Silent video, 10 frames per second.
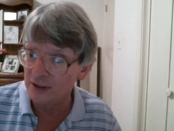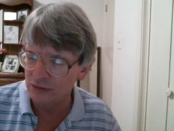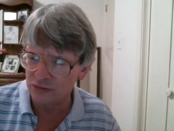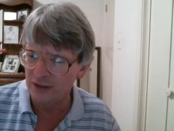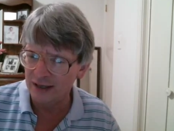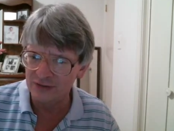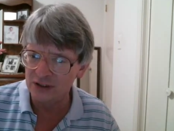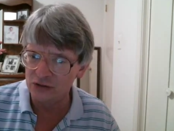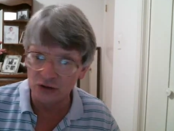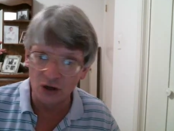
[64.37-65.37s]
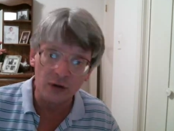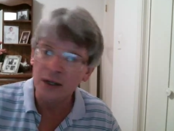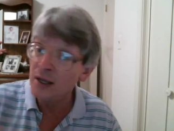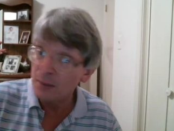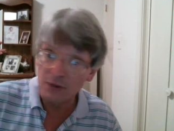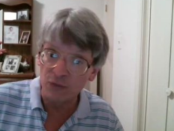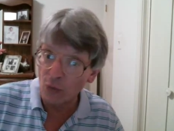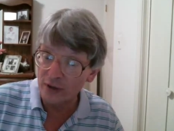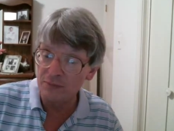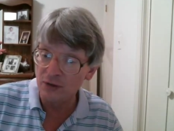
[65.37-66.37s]
when he was 11 years old.
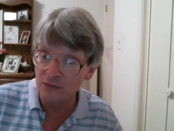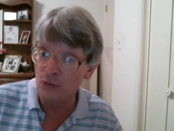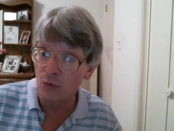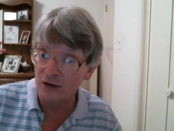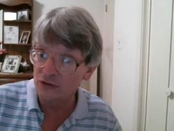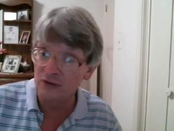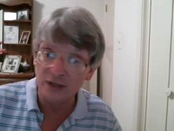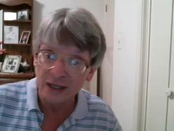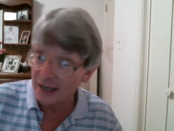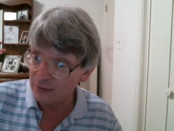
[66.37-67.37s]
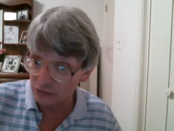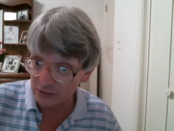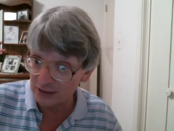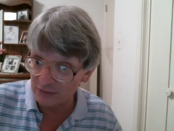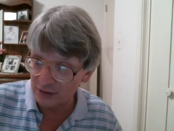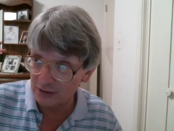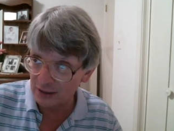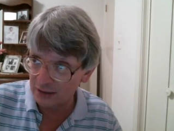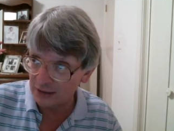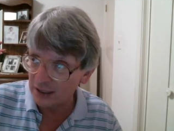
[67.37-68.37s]
Before he moved to Washington, he was living
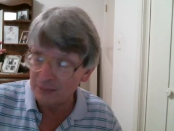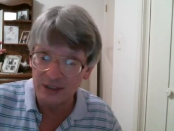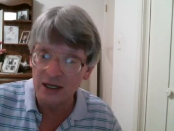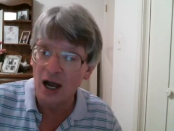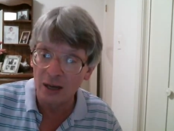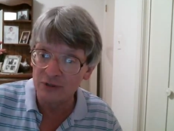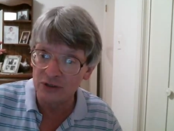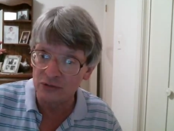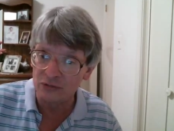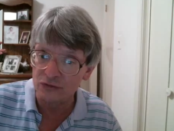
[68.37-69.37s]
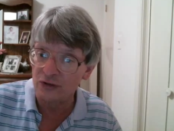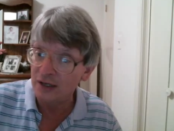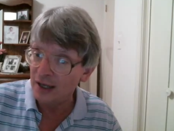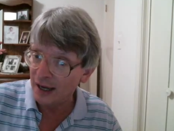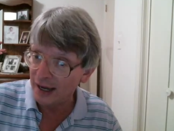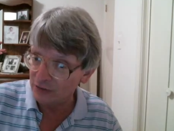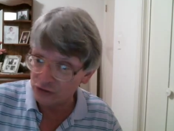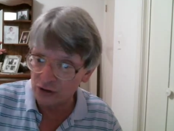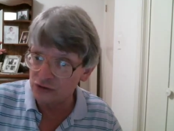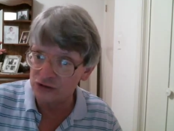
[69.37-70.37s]
in hippie communes and
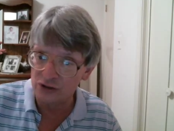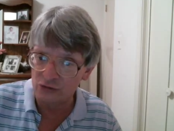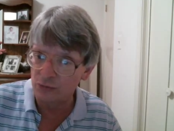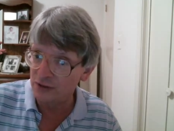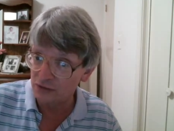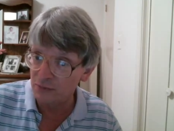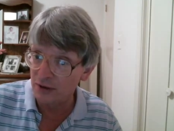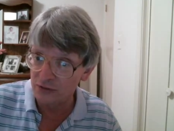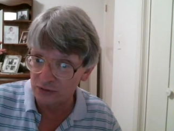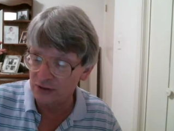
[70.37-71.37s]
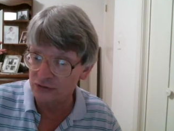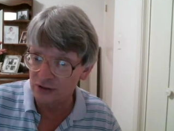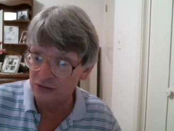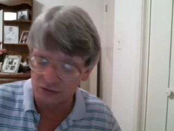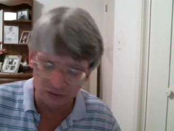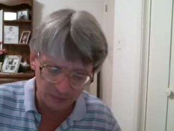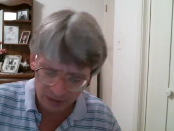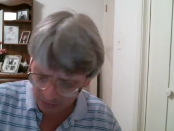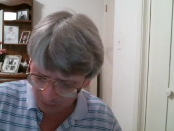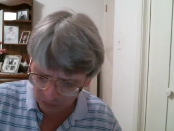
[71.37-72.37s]
churches with his mother and his sister
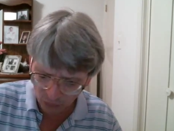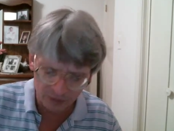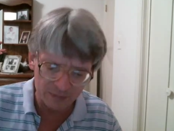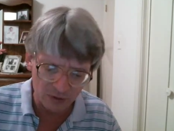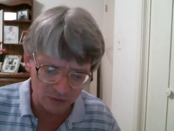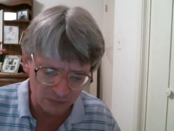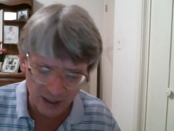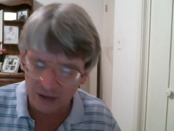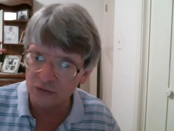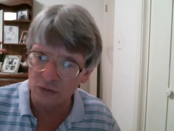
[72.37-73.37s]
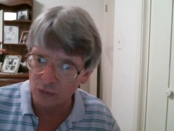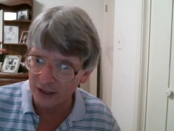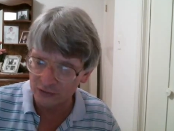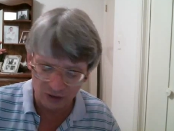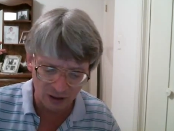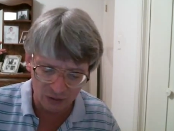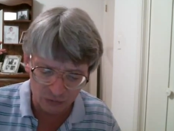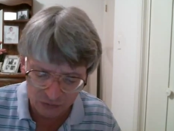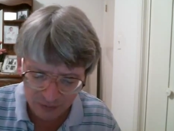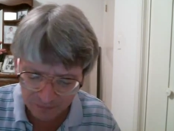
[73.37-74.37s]
before he moved out to the West
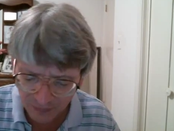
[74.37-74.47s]
Coast.